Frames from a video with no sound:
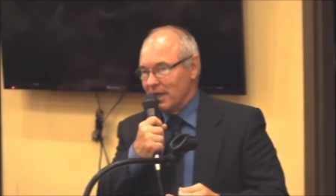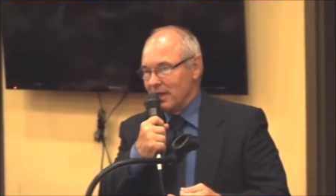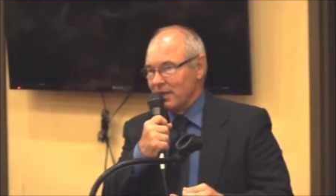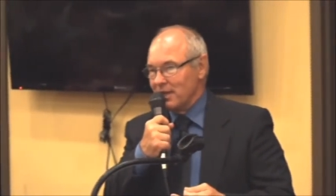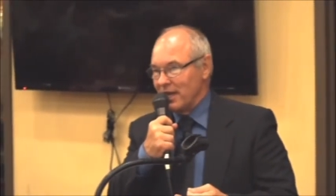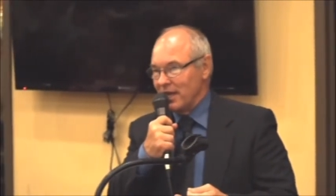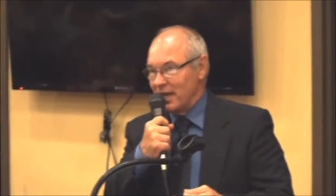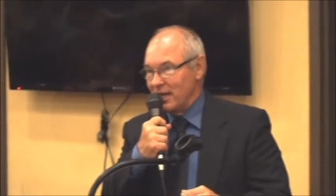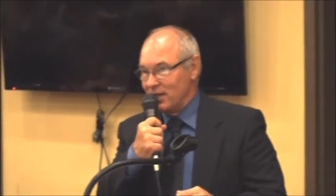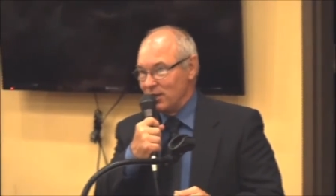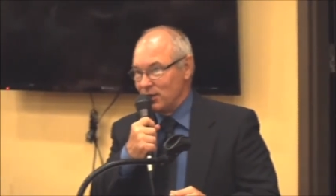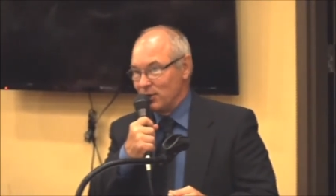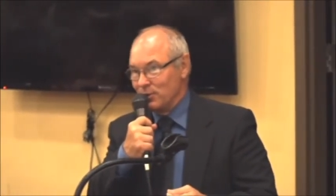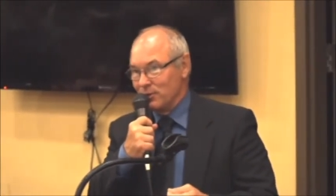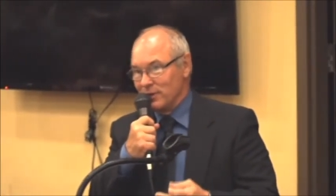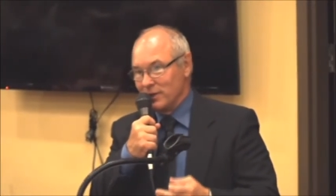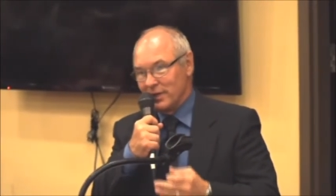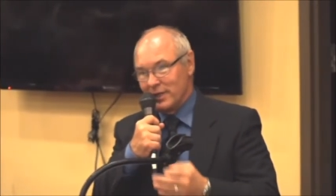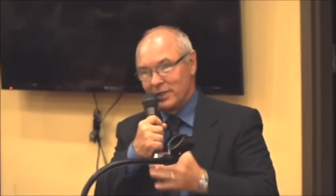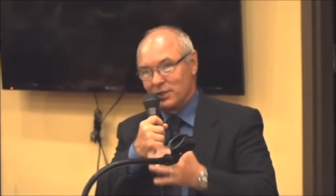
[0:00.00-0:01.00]
Thank
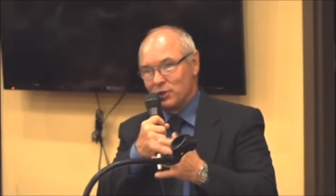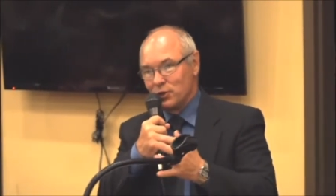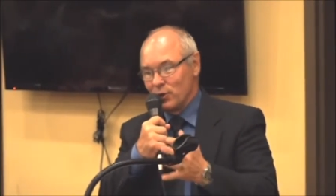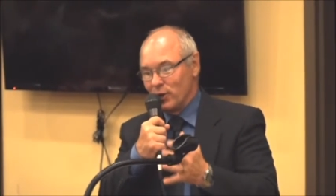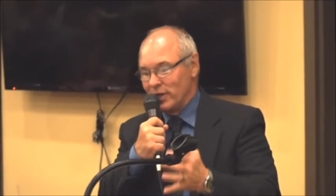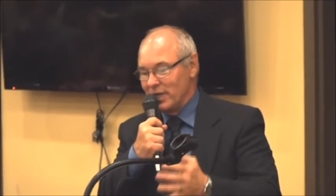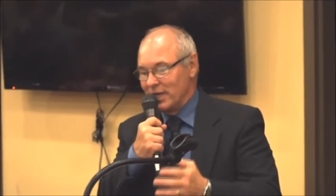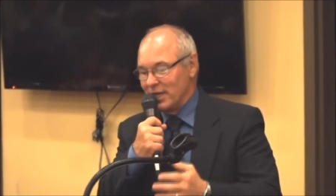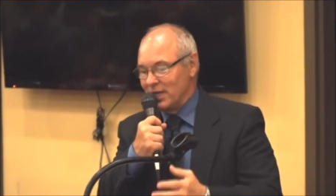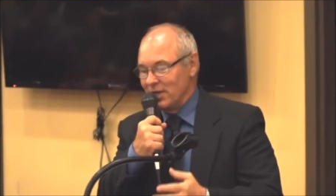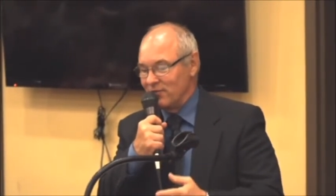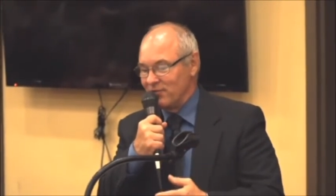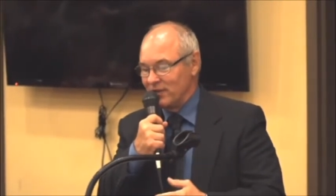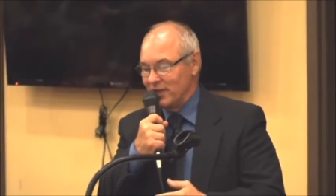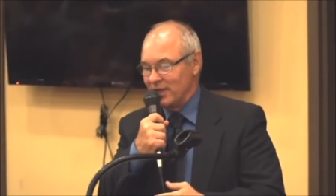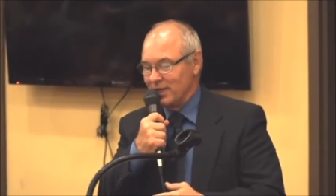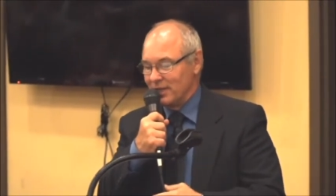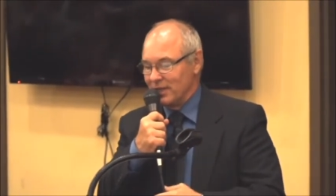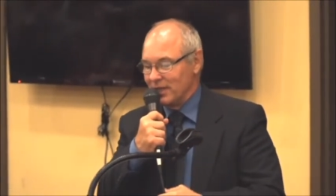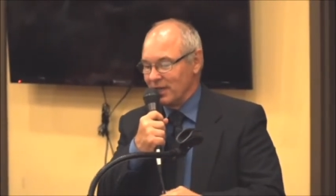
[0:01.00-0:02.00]
you. Enjoy the evening.